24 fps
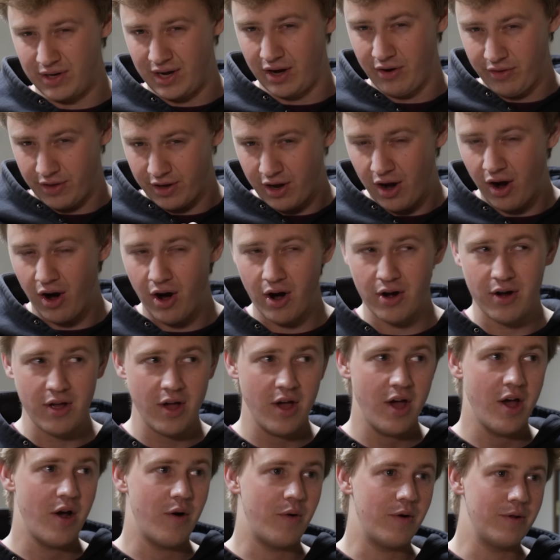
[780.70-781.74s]
near the guard
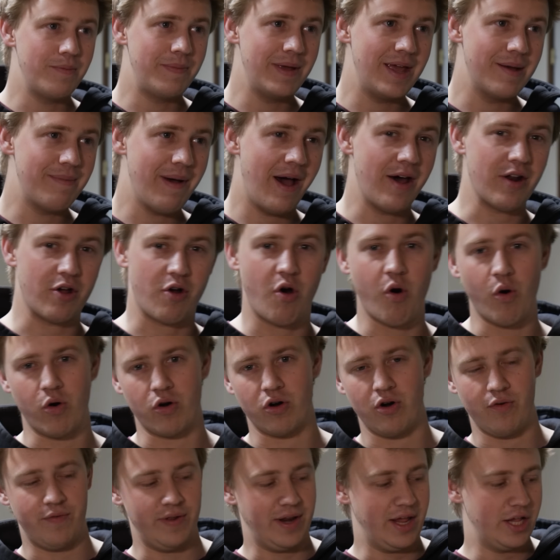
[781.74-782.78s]
would be about
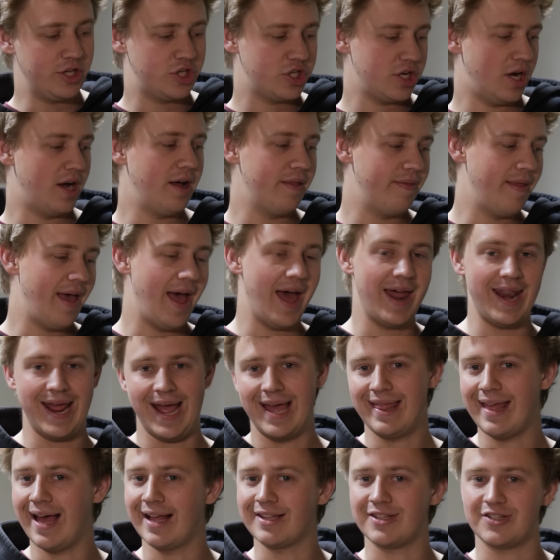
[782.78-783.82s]
1/4 of an inch on that,
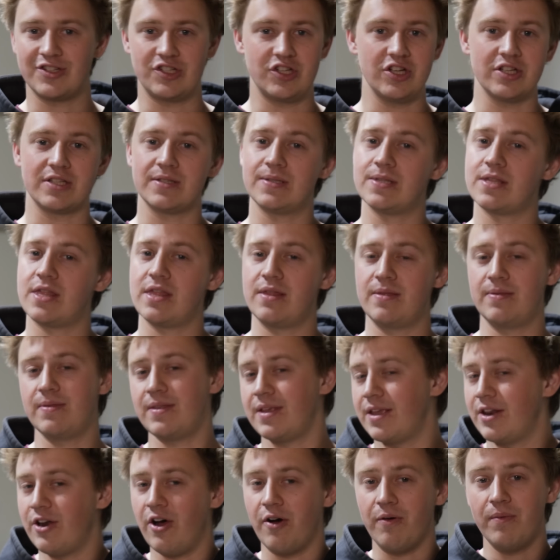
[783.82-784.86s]
and that's just,
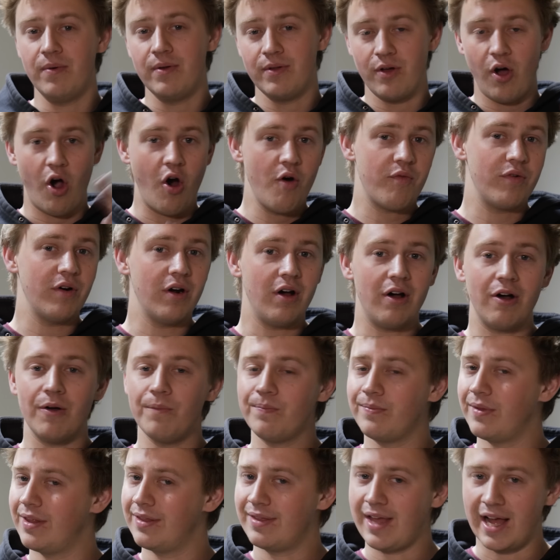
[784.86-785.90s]
you know,
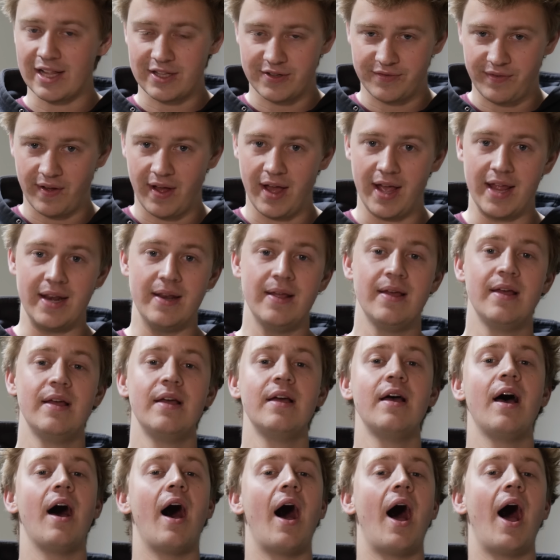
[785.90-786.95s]
overall, that's fine.
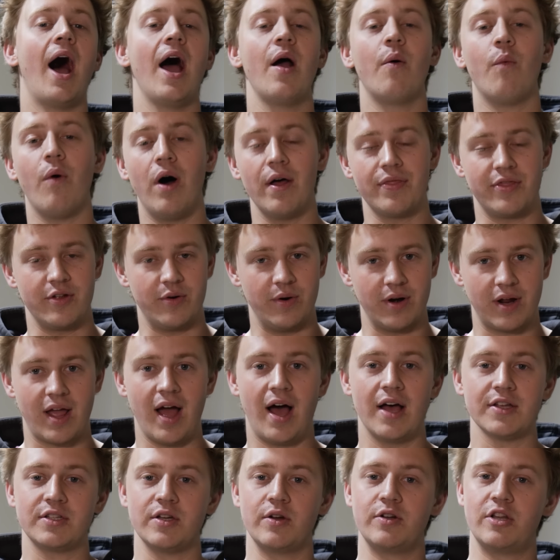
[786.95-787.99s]
I want the
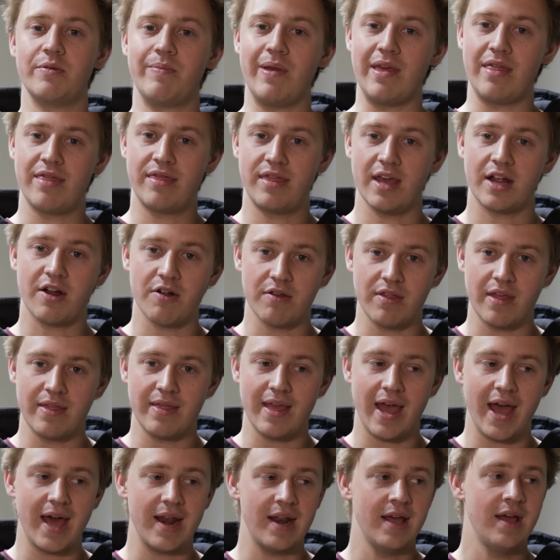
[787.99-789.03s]
ricasso to be thicker than
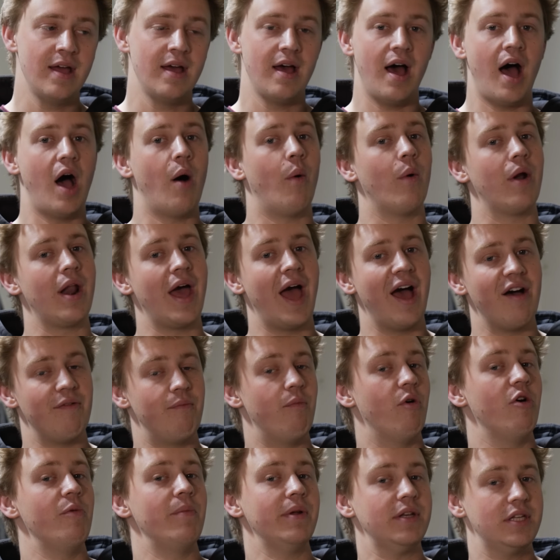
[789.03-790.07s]
that. I want to have
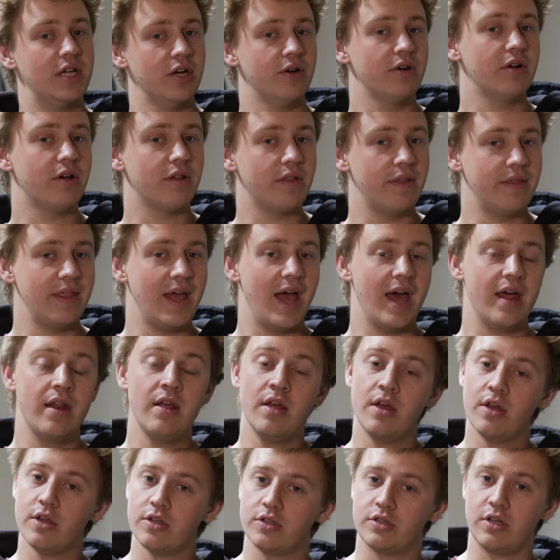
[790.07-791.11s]
more material than that,
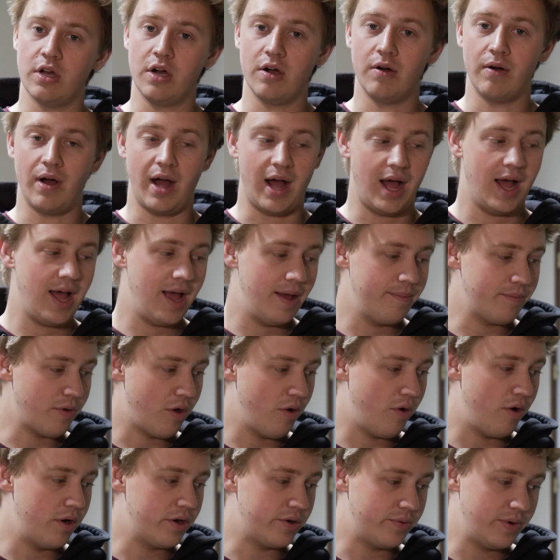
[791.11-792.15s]
so I'm
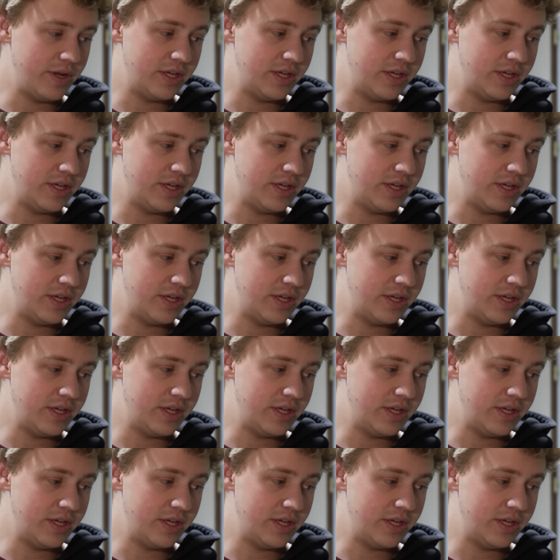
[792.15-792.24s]
going to